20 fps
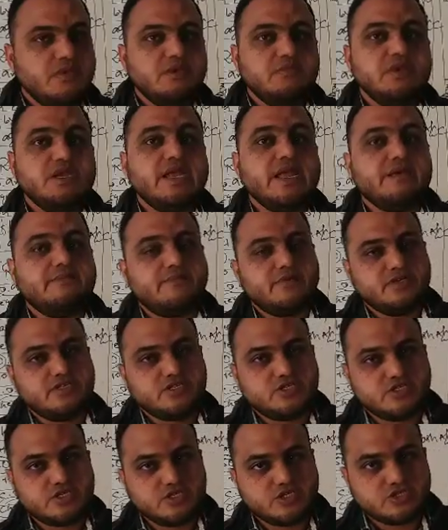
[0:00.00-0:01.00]
maybe
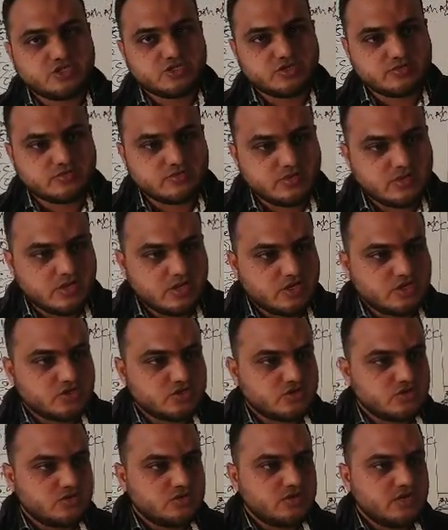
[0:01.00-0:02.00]
depreciation.
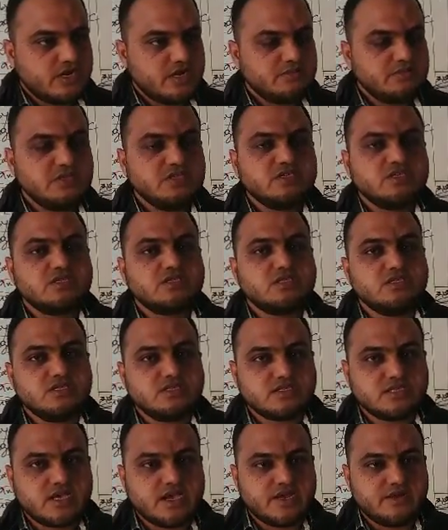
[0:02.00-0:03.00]
So let me just
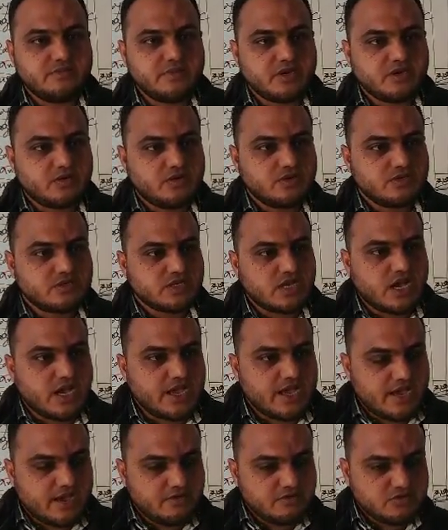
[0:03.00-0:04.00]
decide, because
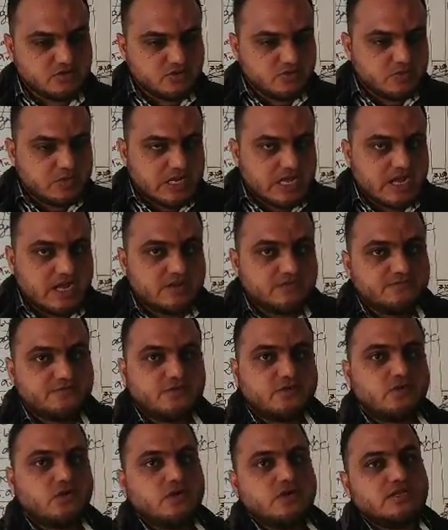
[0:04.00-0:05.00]
I have to plan
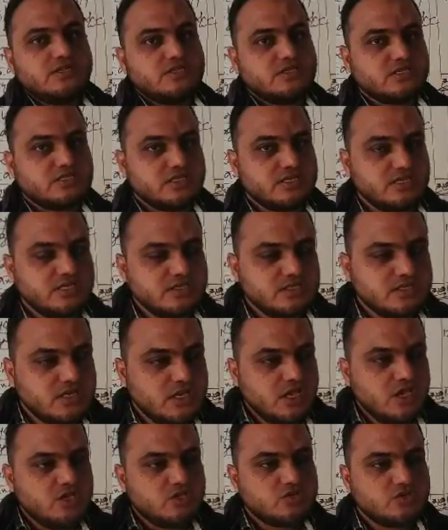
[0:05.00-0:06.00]
for all these things.
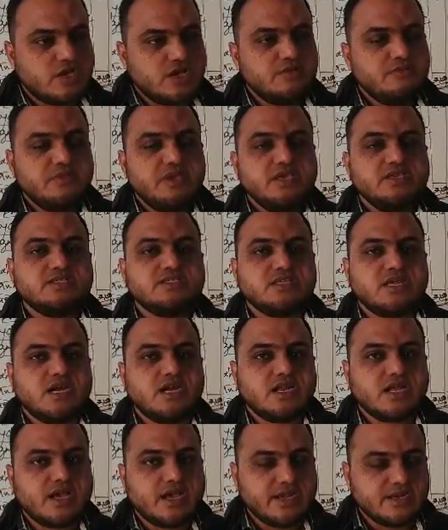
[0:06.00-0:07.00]
So I may
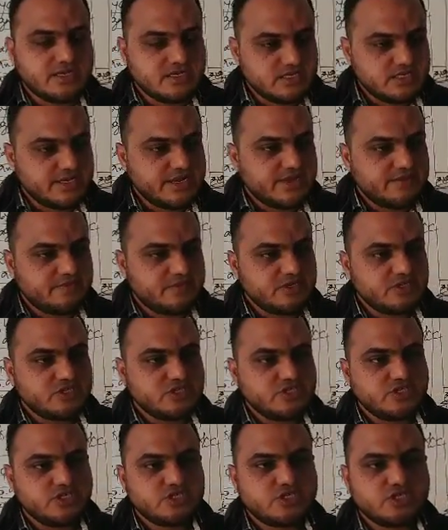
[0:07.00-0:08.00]
start either
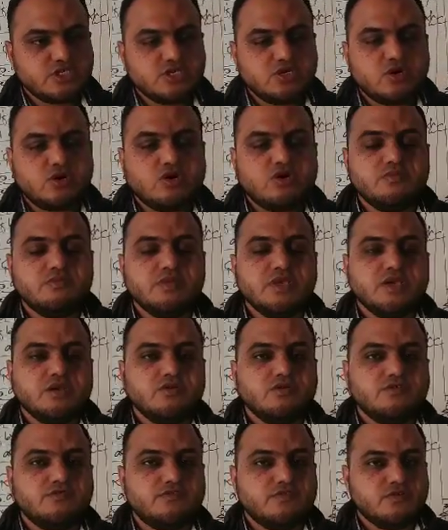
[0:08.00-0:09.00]
depreciation or may
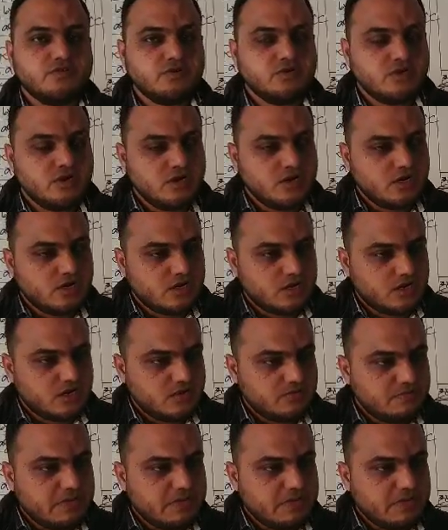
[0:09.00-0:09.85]
go for